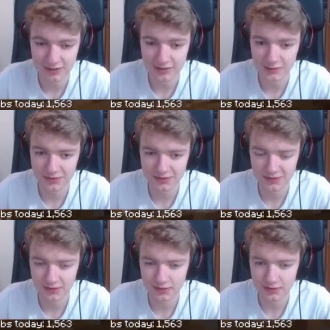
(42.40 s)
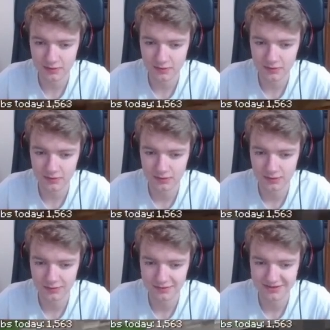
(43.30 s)

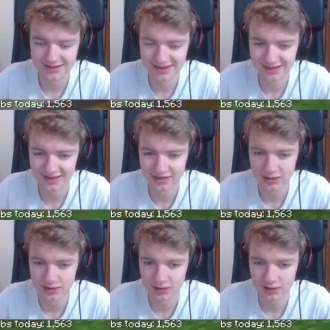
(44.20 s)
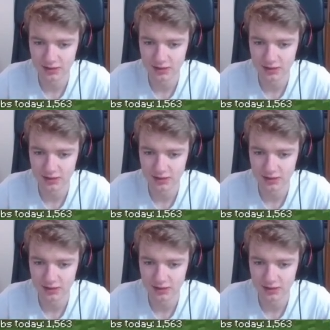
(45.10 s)
Nobody speaks.